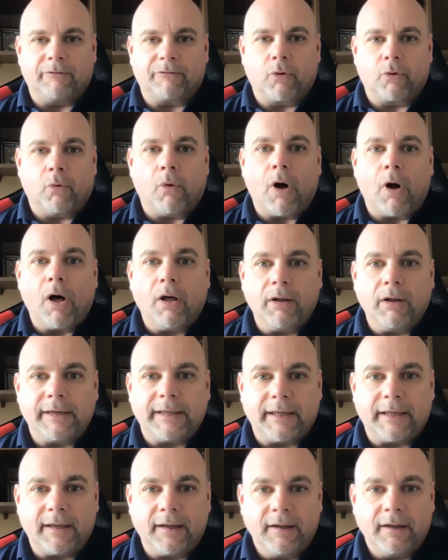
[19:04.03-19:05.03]

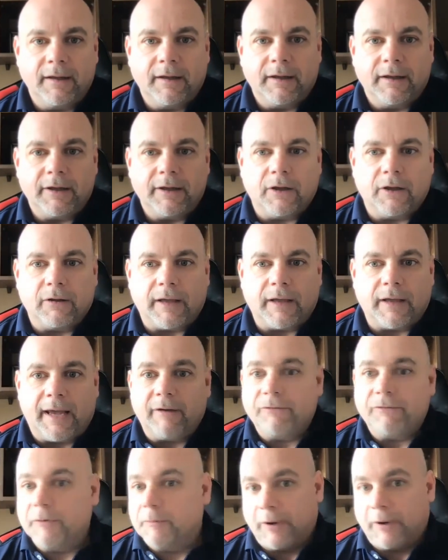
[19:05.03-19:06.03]
quality,
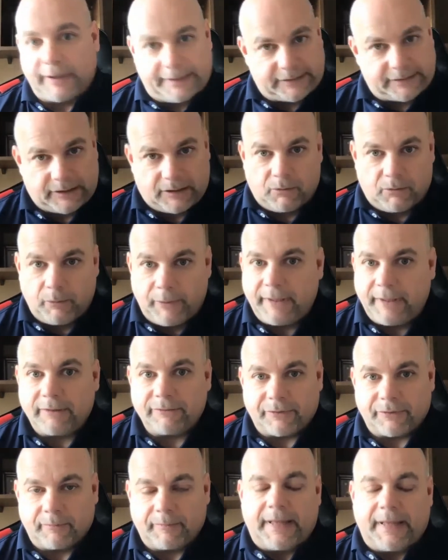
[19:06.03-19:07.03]
everybody's going to win
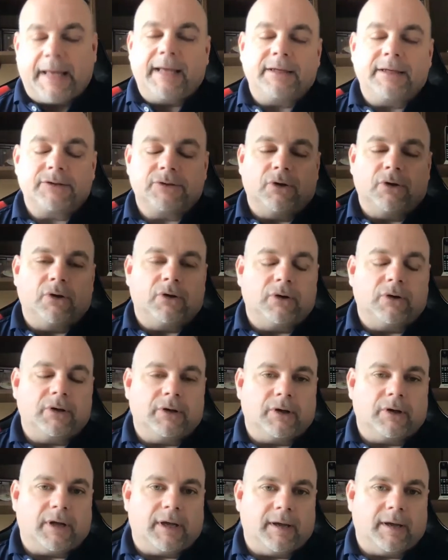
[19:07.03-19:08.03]
from that. So,
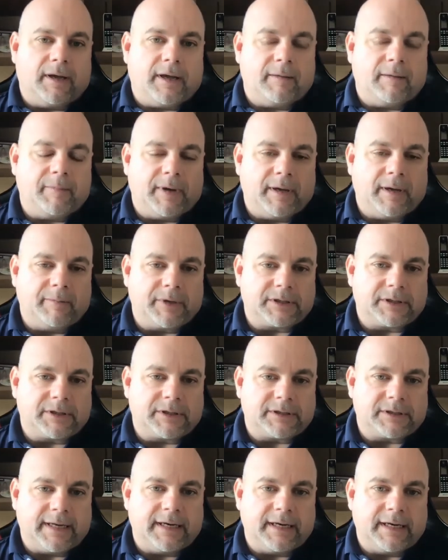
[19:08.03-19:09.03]
I'm
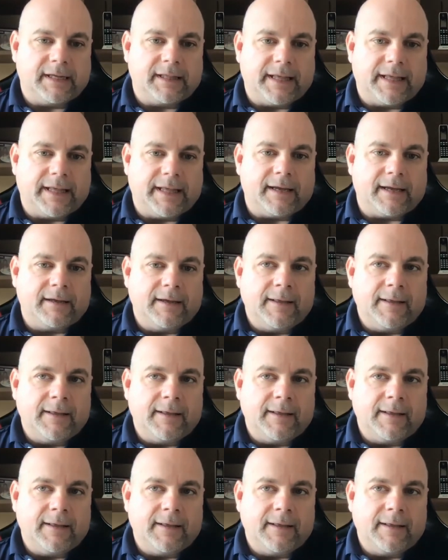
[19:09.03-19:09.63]
excited on that.